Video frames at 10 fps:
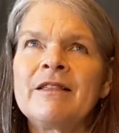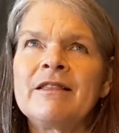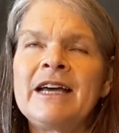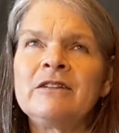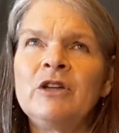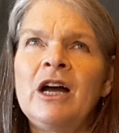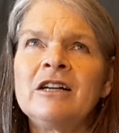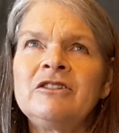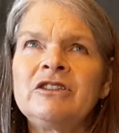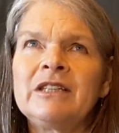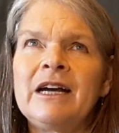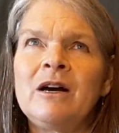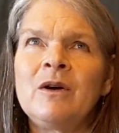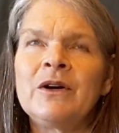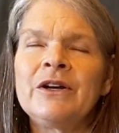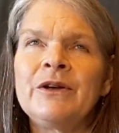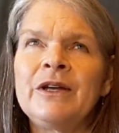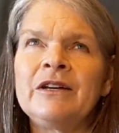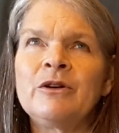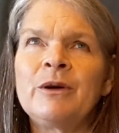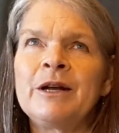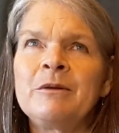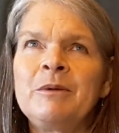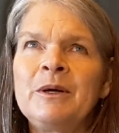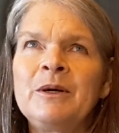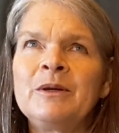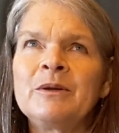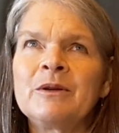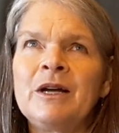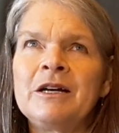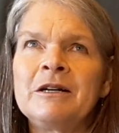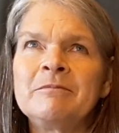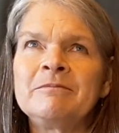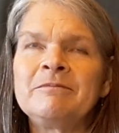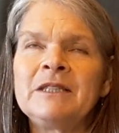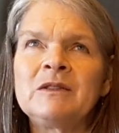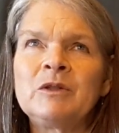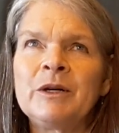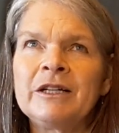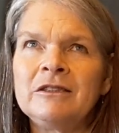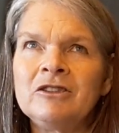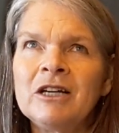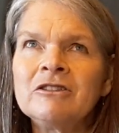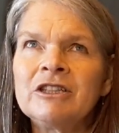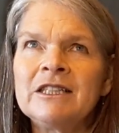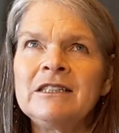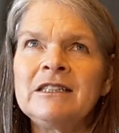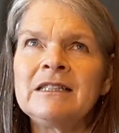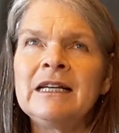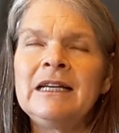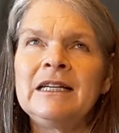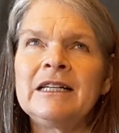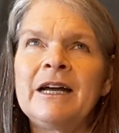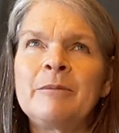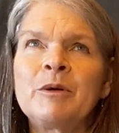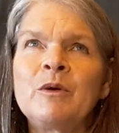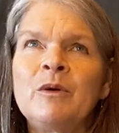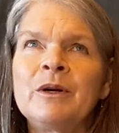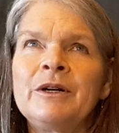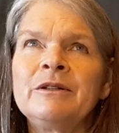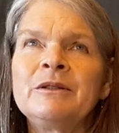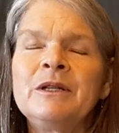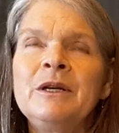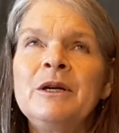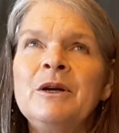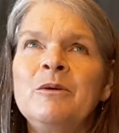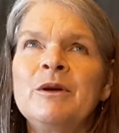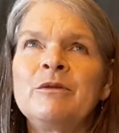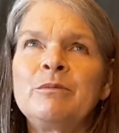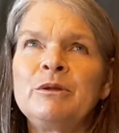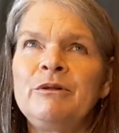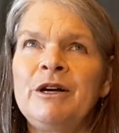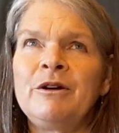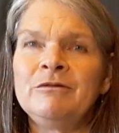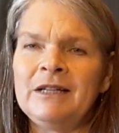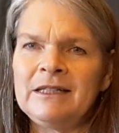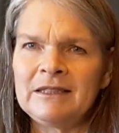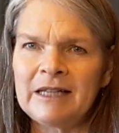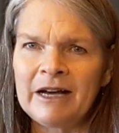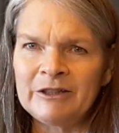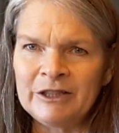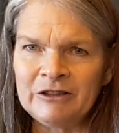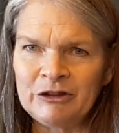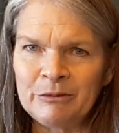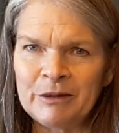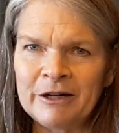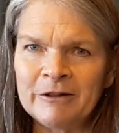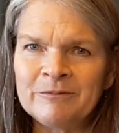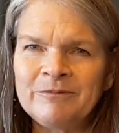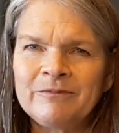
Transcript: that launched our incredible historic conjunctions in Capricorn with Pluto and Saturn and Jupiter.